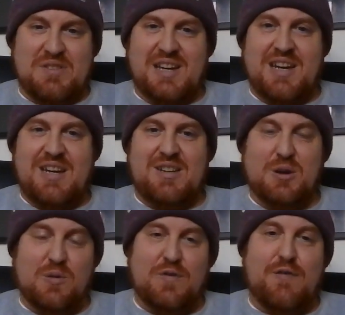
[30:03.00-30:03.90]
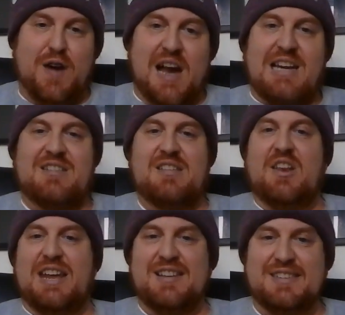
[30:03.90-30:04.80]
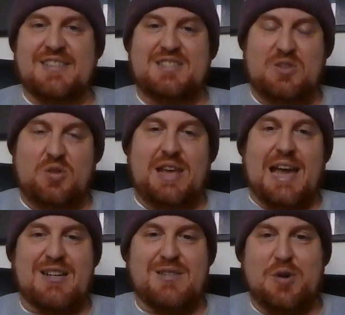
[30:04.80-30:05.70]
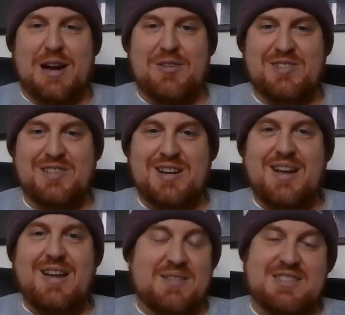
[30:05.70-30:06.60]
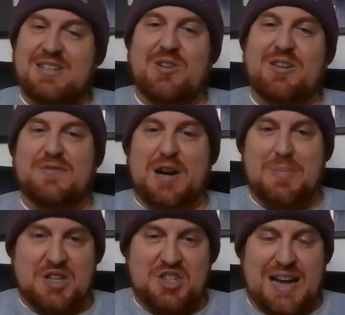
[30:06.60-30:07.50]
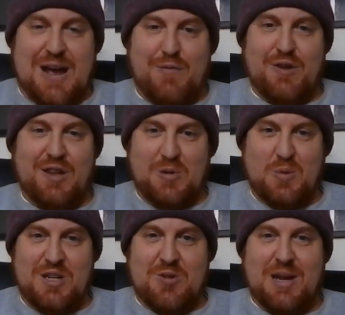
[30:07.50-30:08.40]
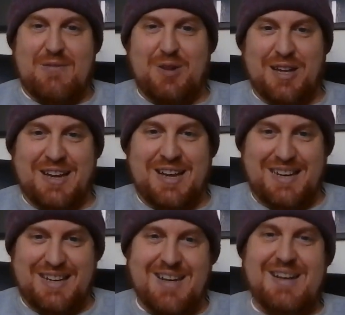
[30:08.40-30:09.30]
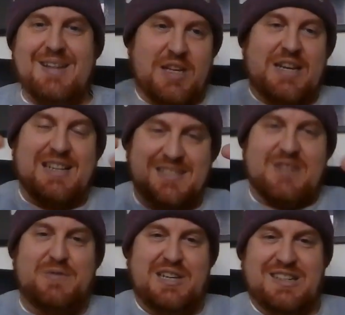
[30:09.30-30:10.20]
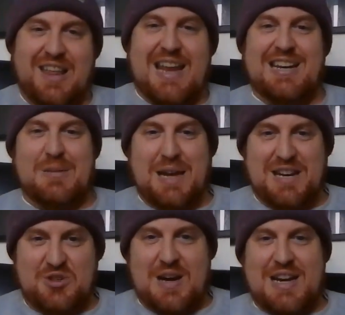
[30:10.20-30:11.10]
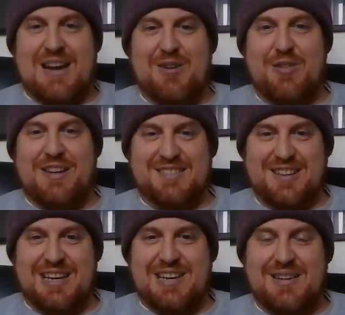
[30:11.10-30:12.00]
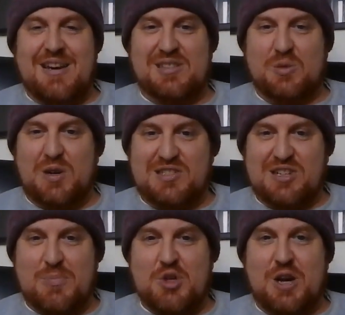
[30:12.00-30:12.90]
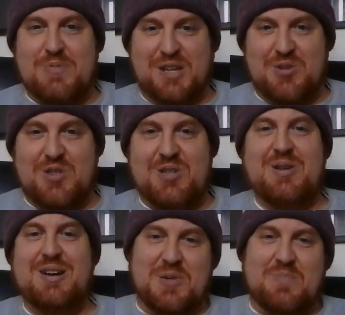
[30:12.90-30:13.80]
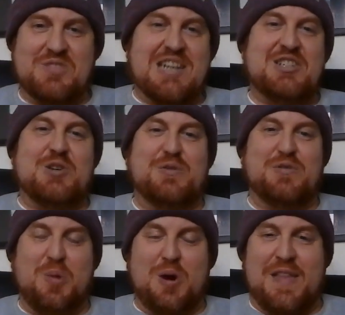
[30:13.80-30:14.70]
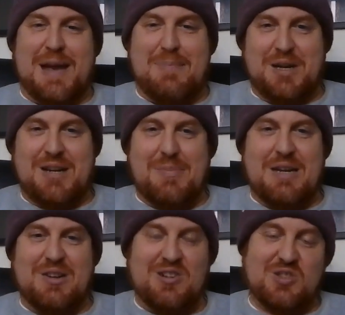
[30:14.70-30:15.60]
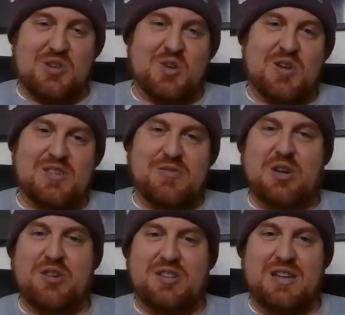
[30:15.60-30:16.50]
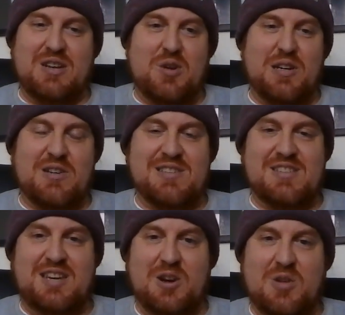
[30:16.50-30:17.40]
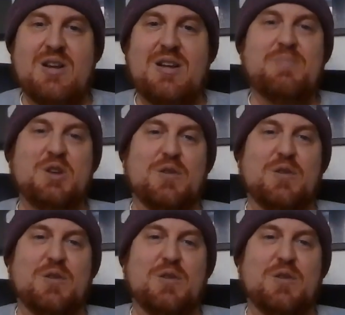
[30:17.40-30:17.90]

website, you'll find the links to the active rounds, but still it's very much in alpha. Like we don't have like a really nice, convenient landing page right now that's like, this is the one stop shop to go to. So stay tuned for more on that. But I mean, long story short is if you go to gitcoin.co,